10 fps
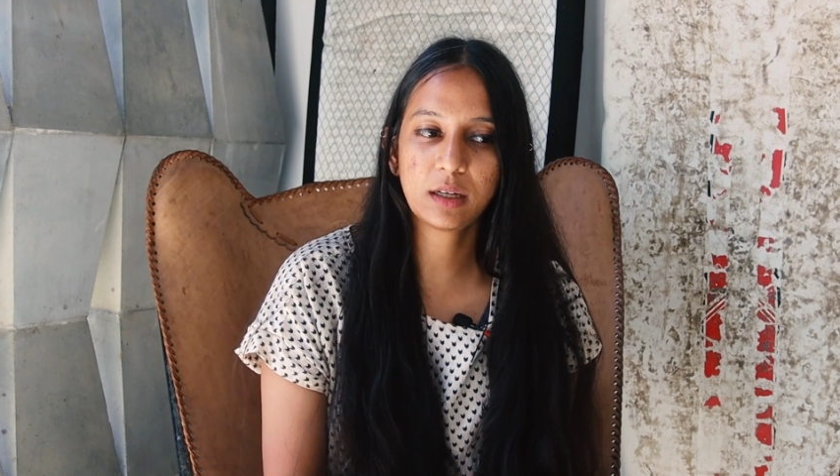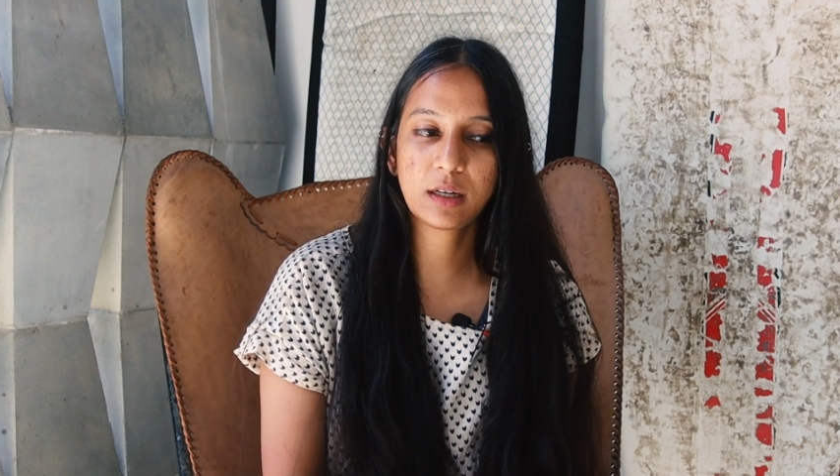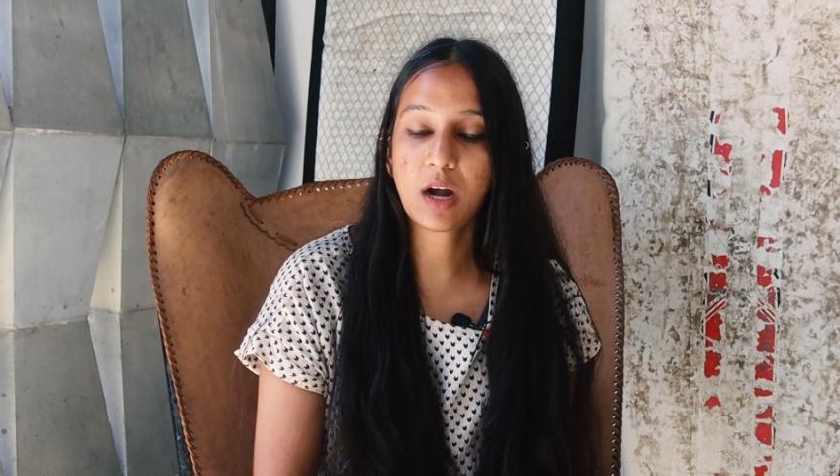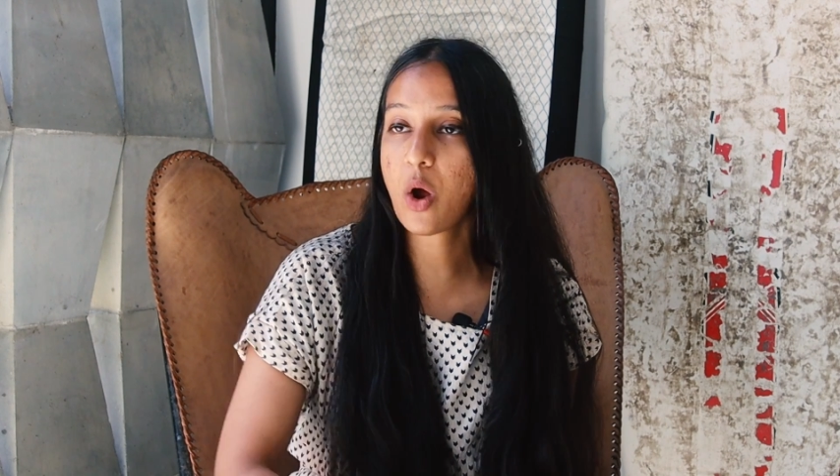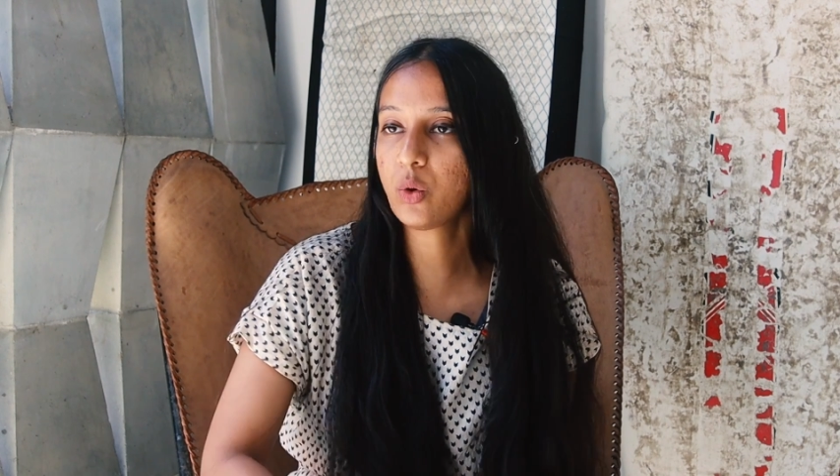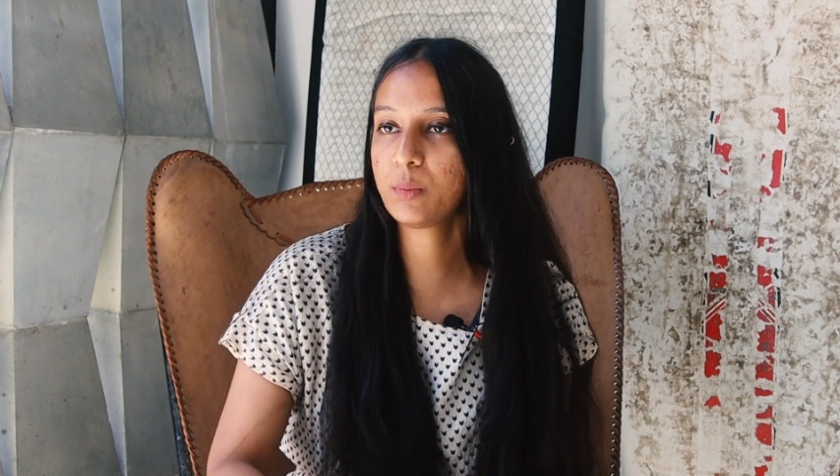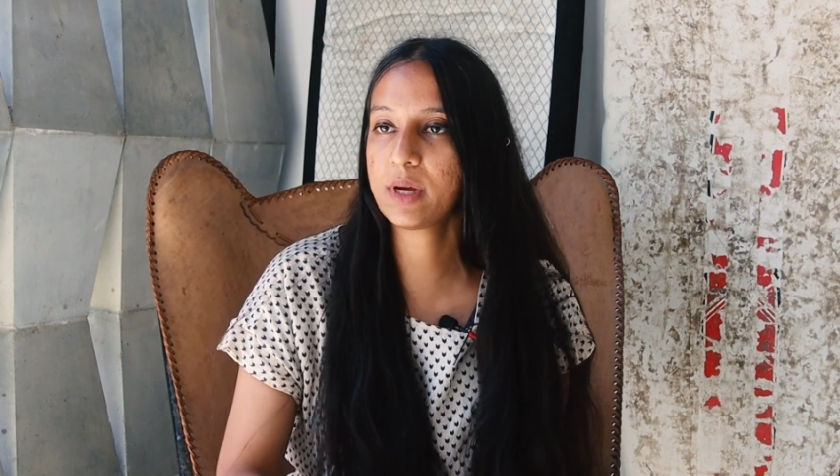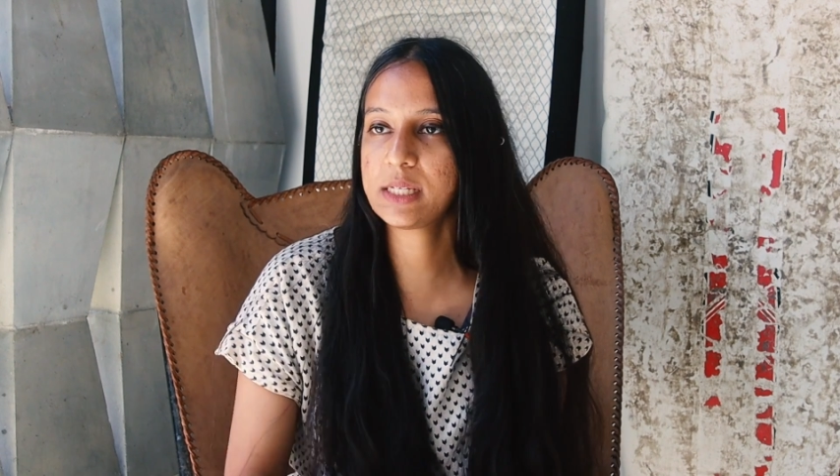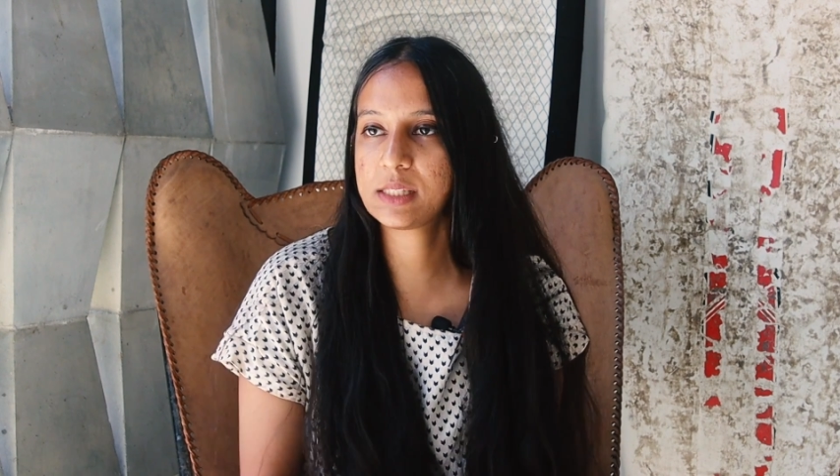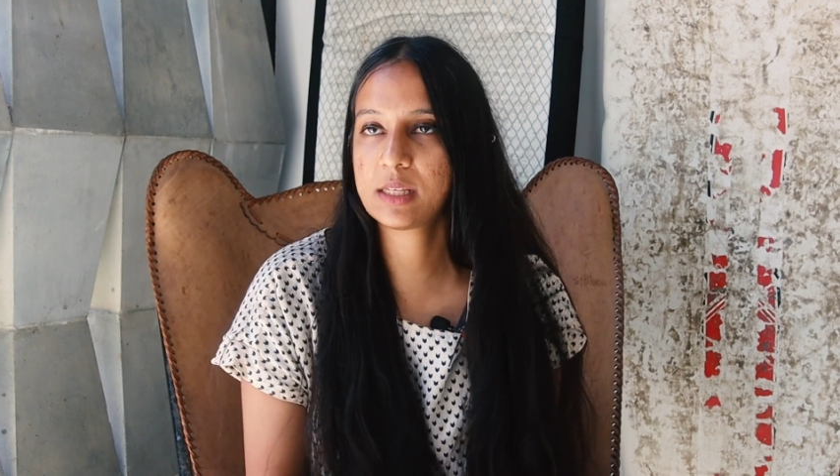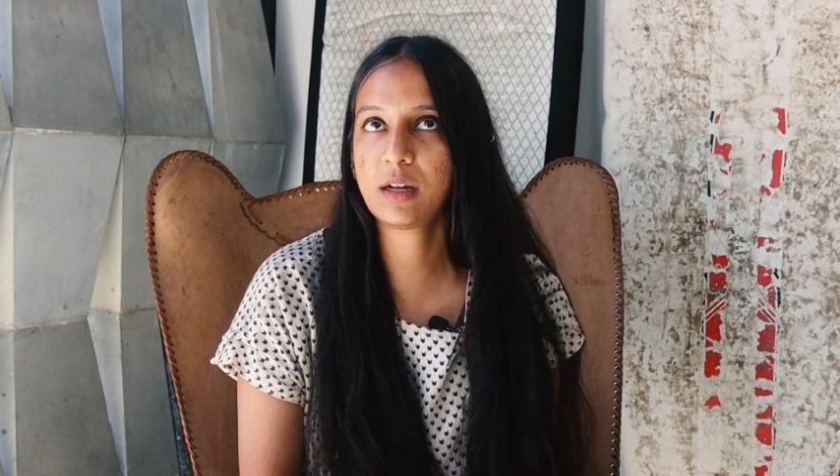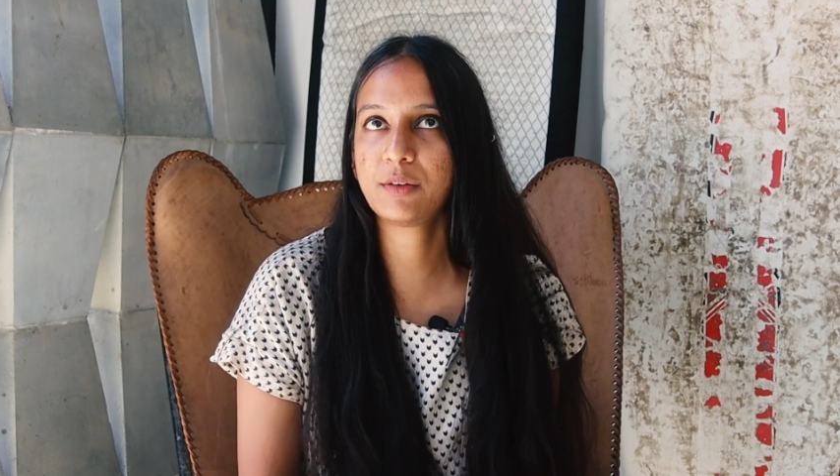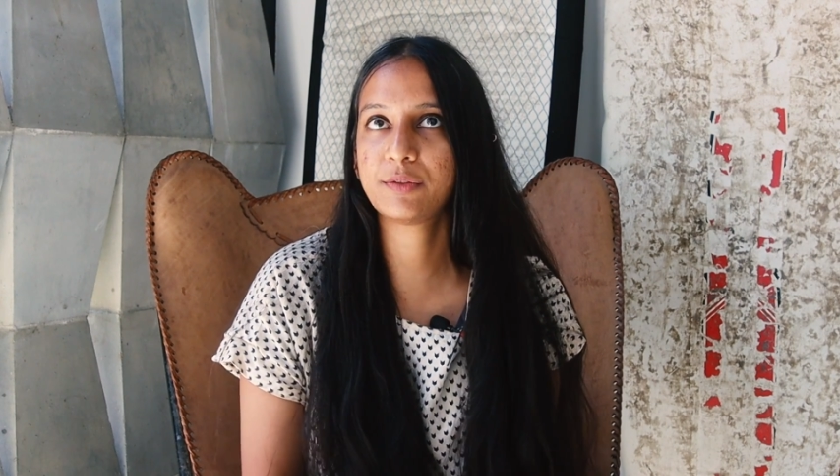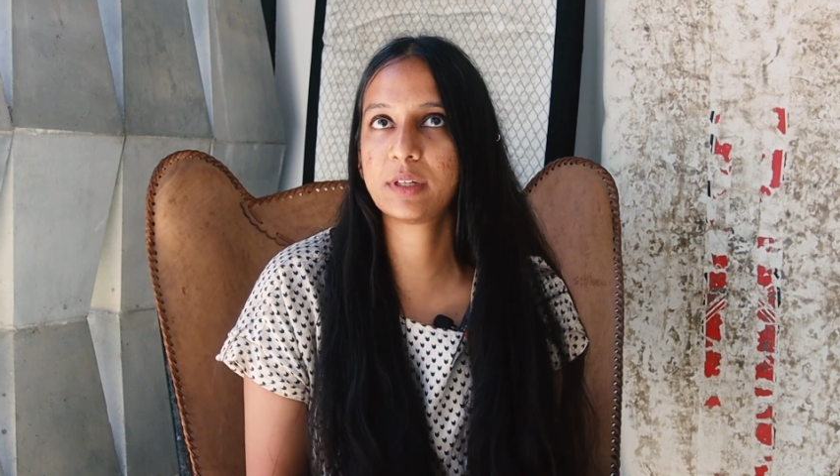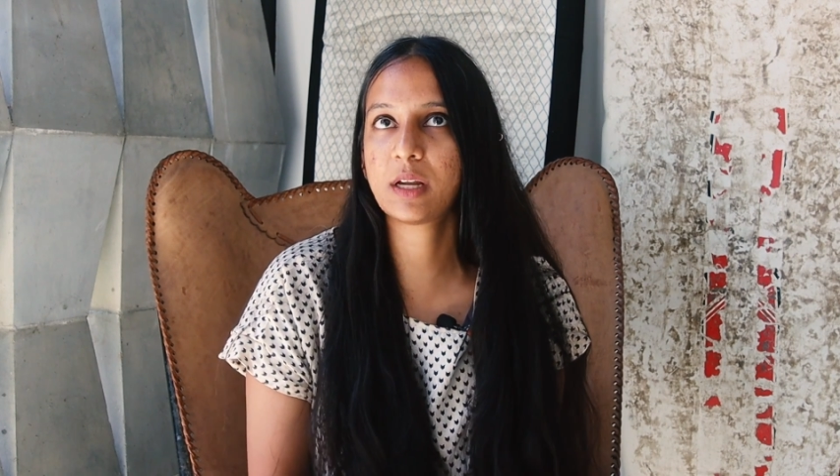ground
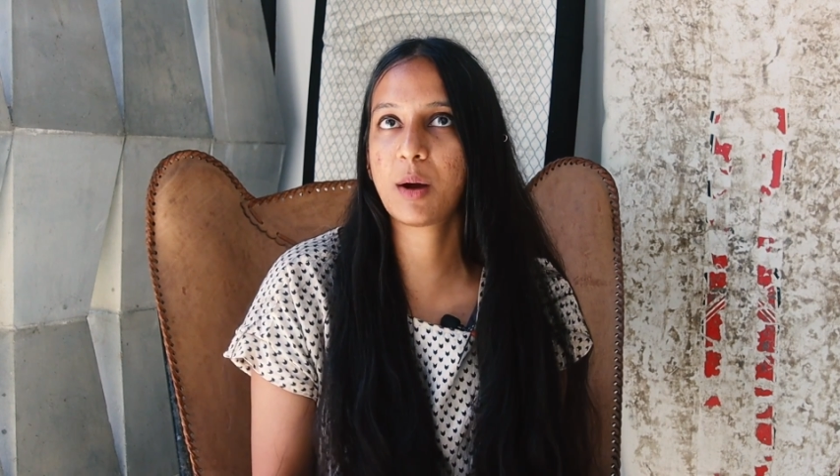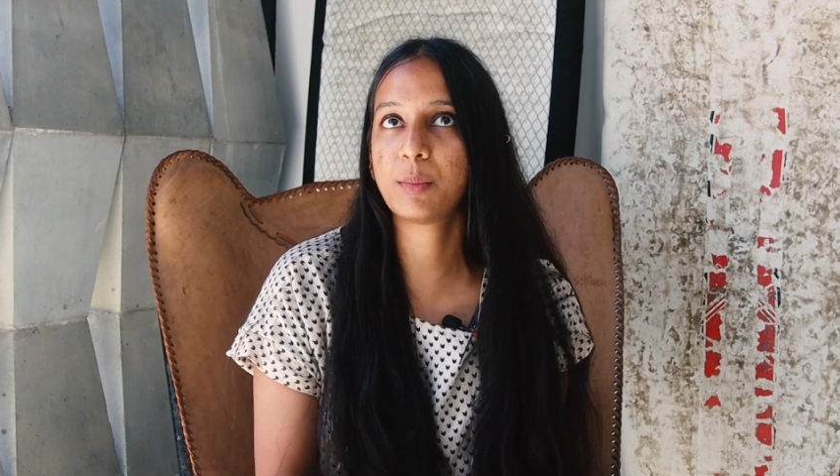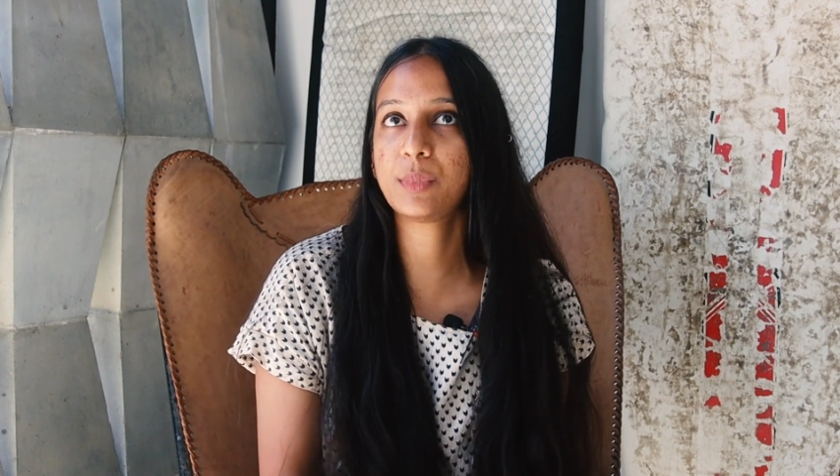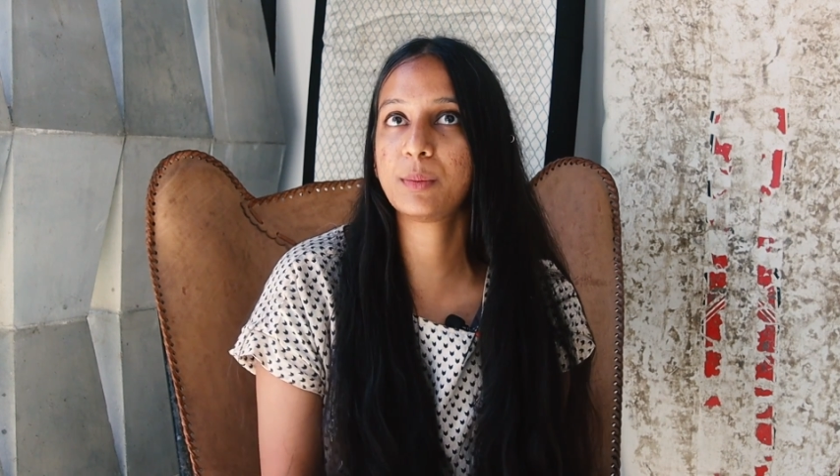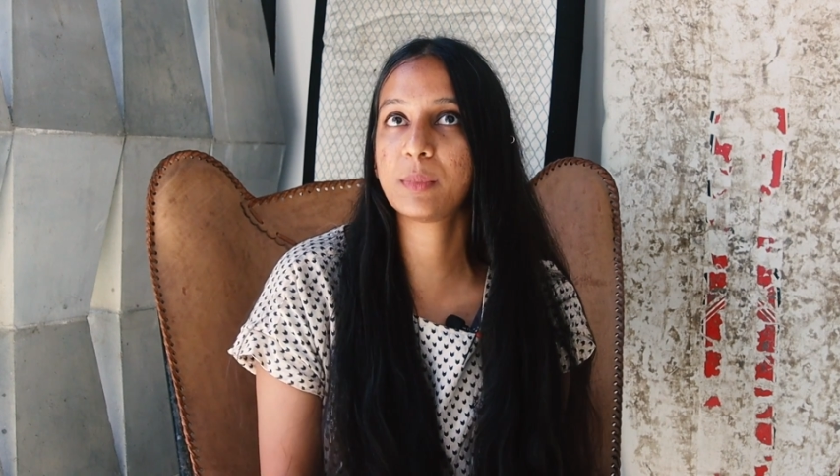myself and humble